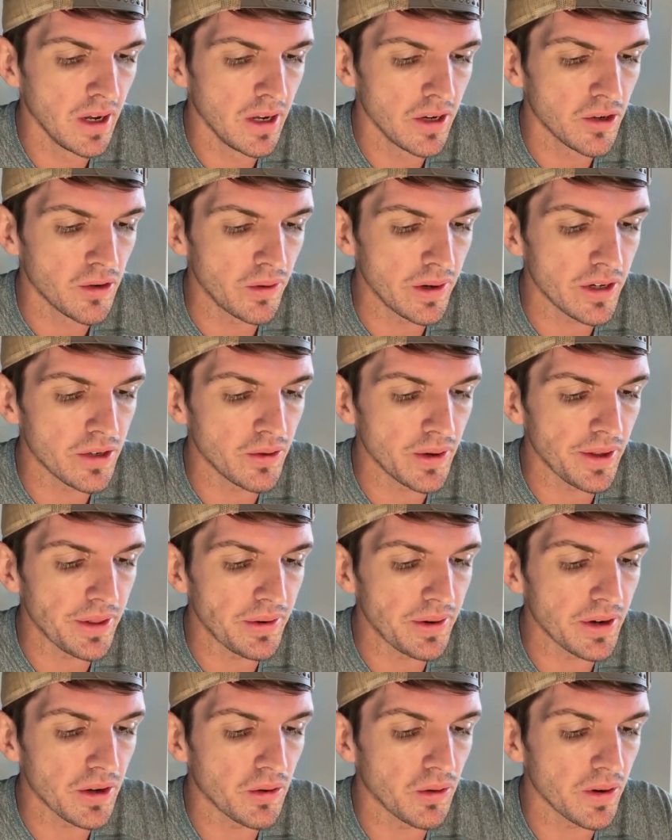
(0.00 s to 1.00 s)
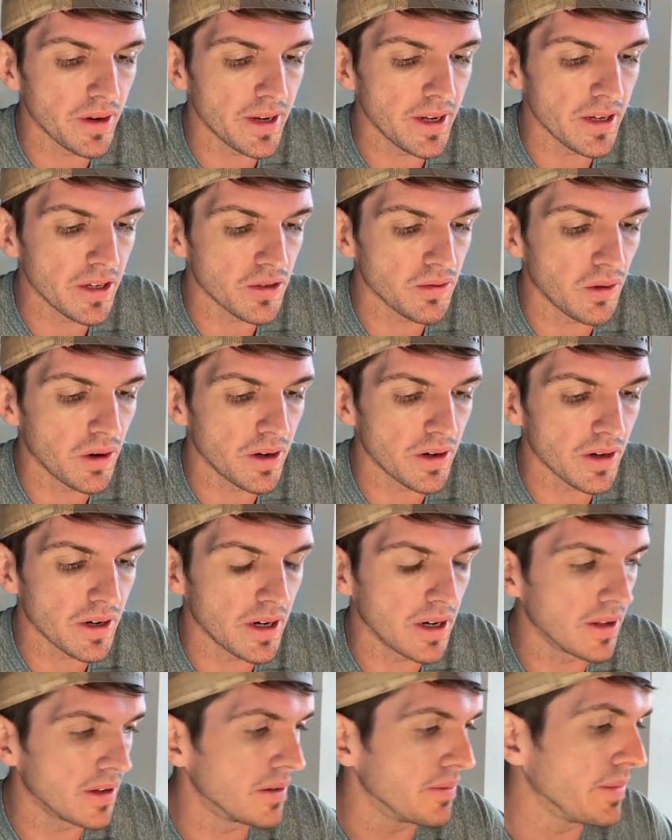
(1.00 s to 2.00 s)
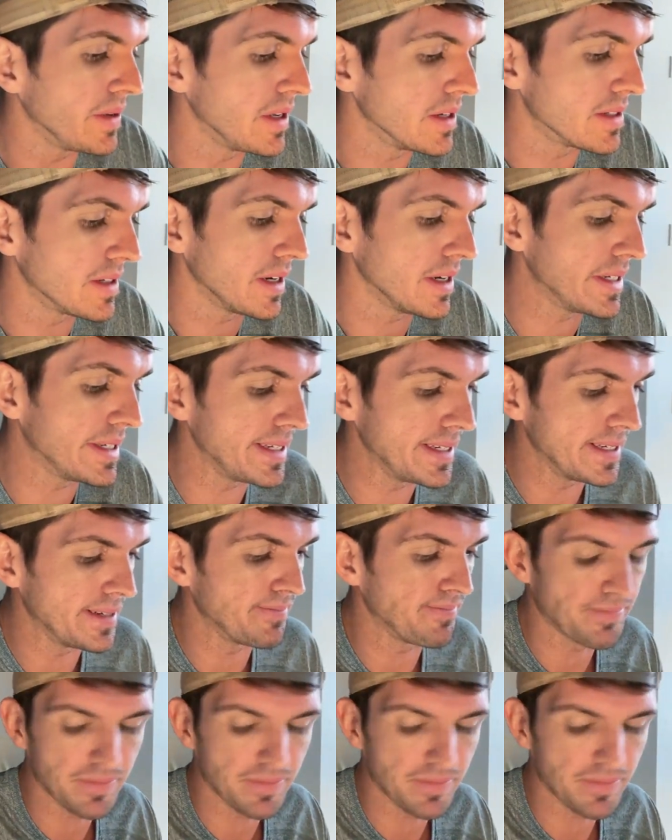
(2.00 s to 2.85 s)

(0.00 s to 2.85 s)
2023 Court Kings Watercolor PSA 10.